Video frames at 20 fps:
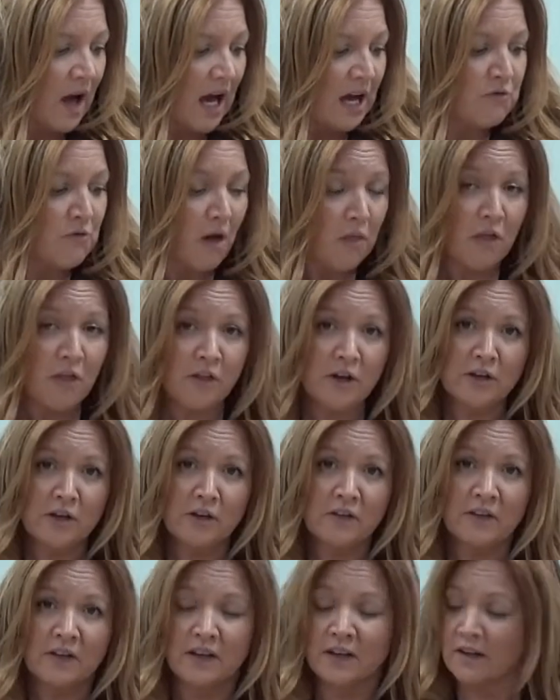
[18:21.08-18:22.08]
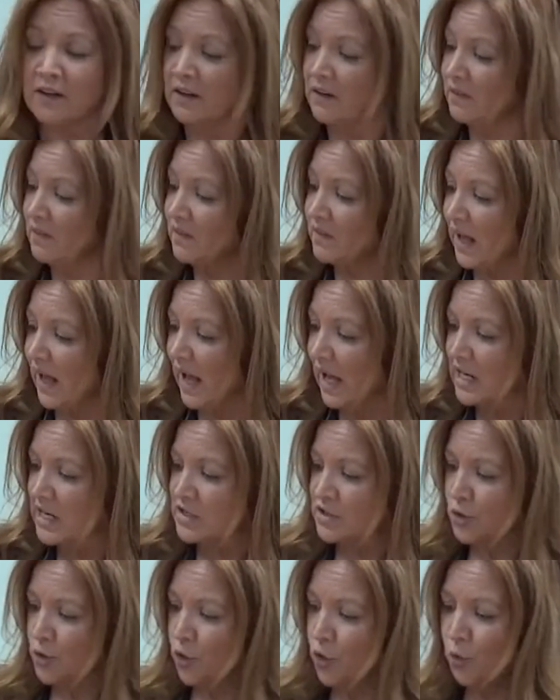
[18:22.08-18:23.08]
and rather than using
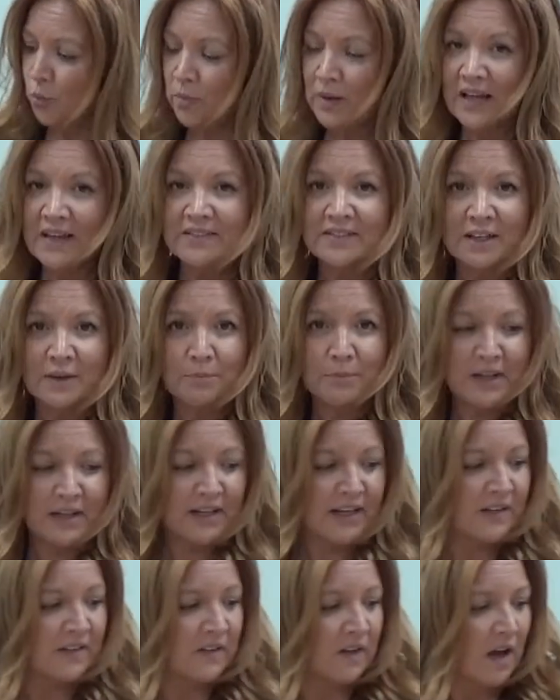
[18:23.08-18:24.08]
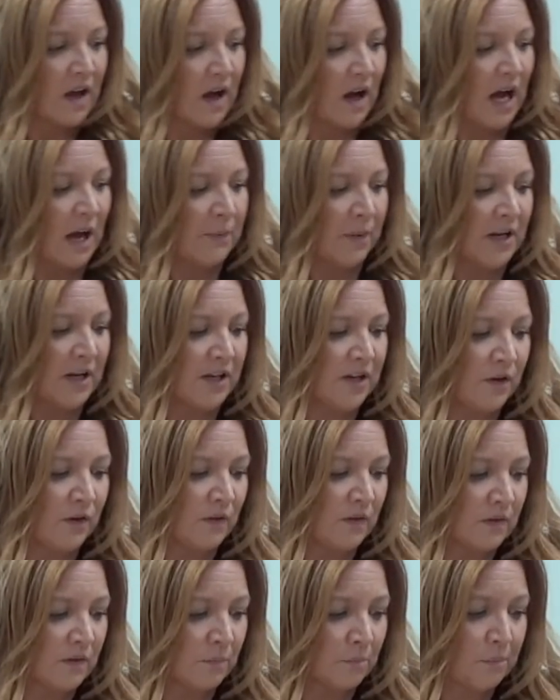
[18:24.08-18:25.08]
sand or plastic beads, I'm going to
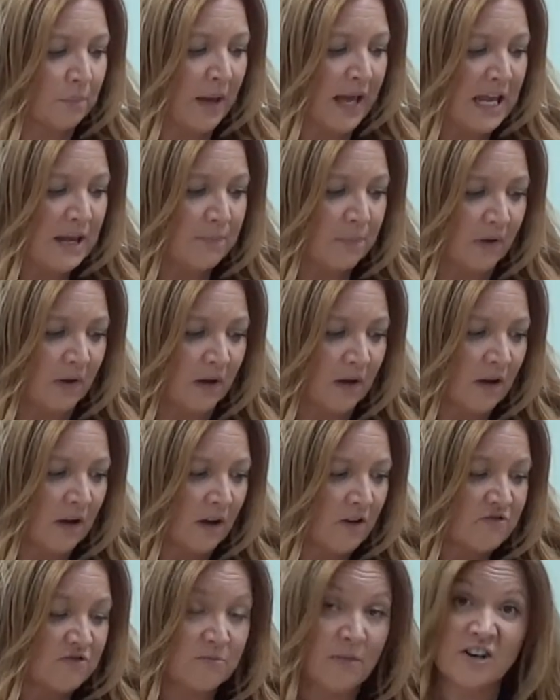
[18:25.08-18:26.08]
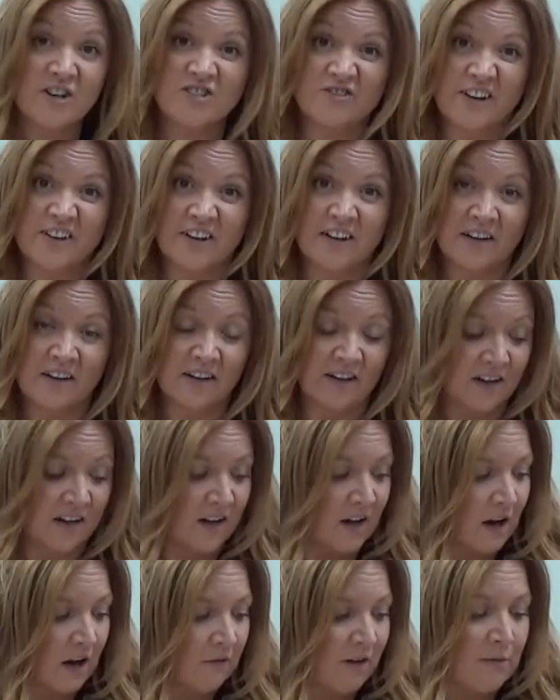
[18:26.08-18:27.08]
use some paper from our shredder,
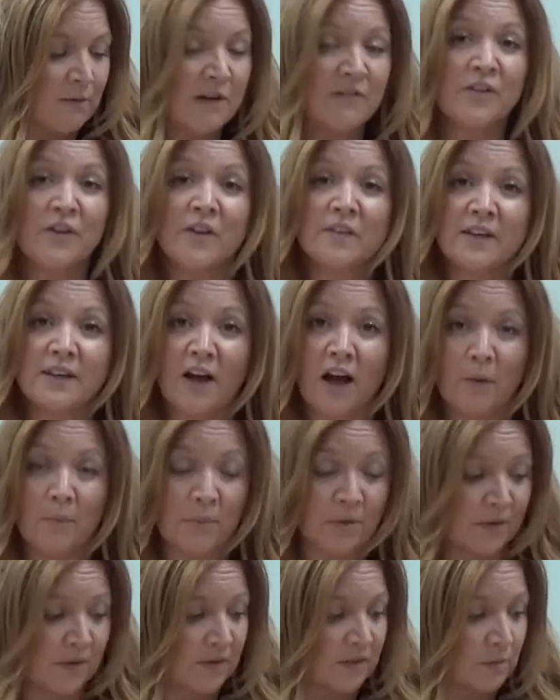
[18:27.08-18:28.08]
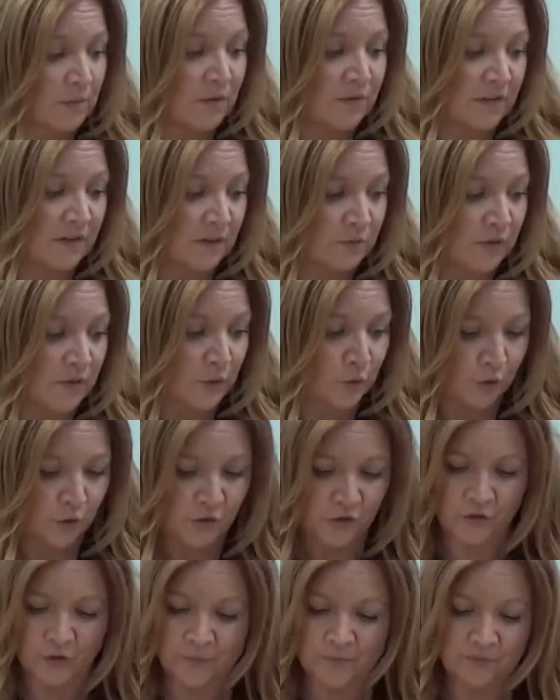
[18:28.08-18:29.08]
a great way of using up some of this
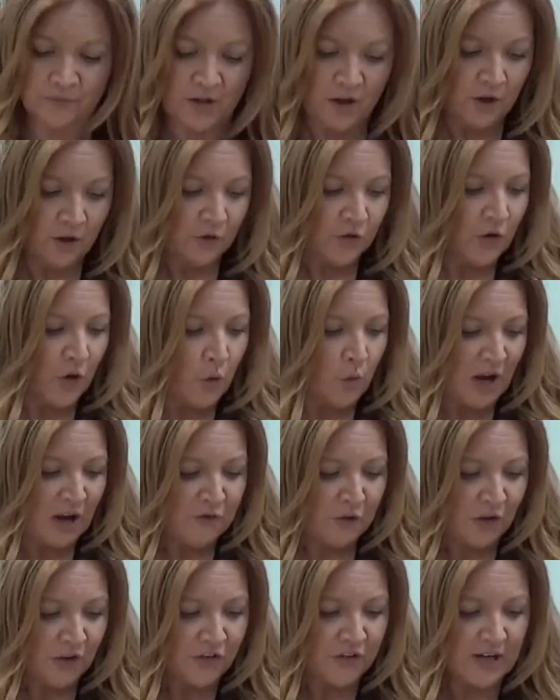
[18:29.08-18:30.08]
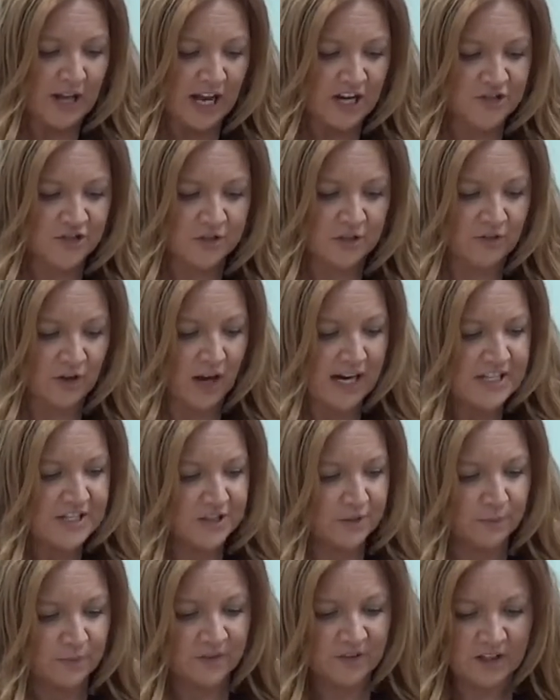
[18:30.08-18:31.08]
resource. So I've got a selection of
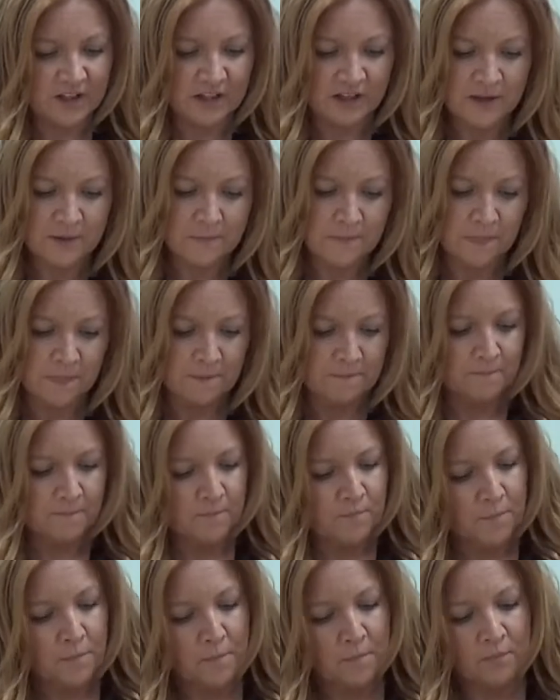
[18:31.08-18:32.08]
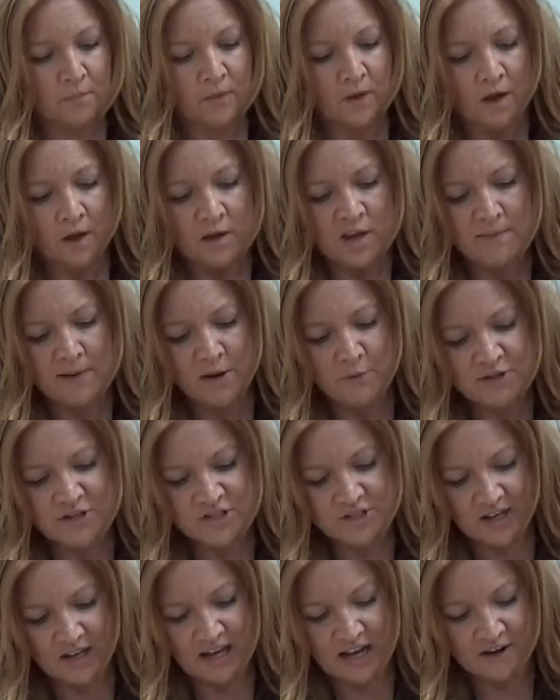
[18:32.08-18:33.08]
items here. You might
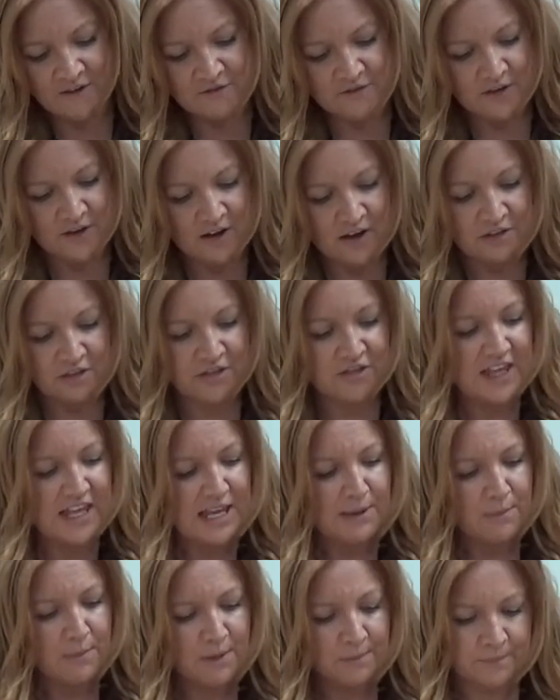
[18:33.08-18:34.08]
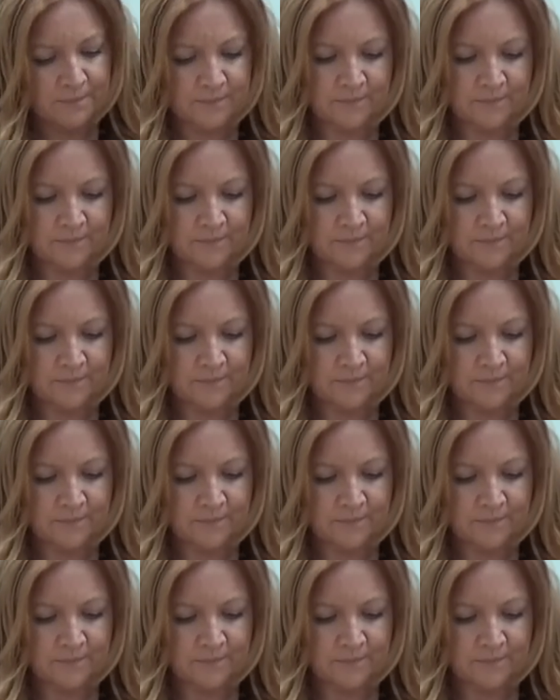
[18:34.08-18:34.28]
wish to have a theme.